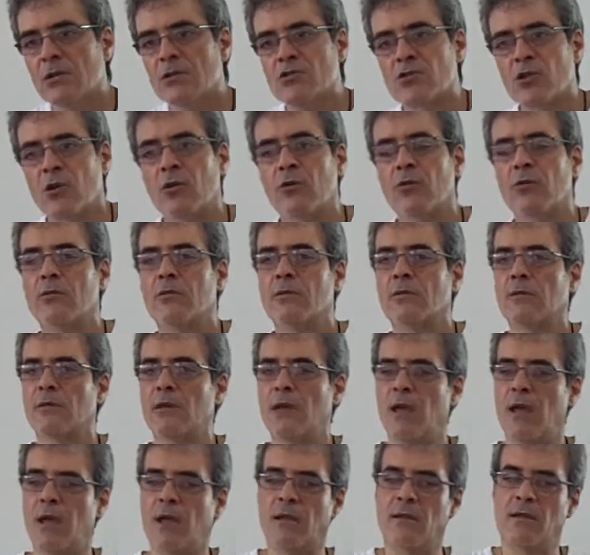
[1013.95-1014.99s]
so,
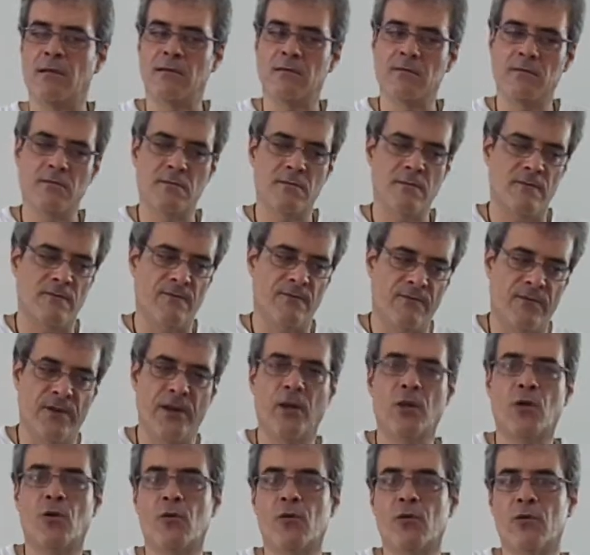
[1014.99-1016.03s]
and
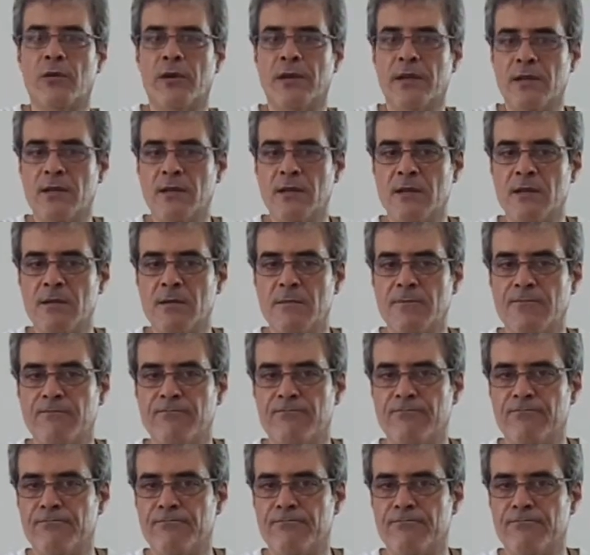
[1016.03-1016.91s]
Virgo, he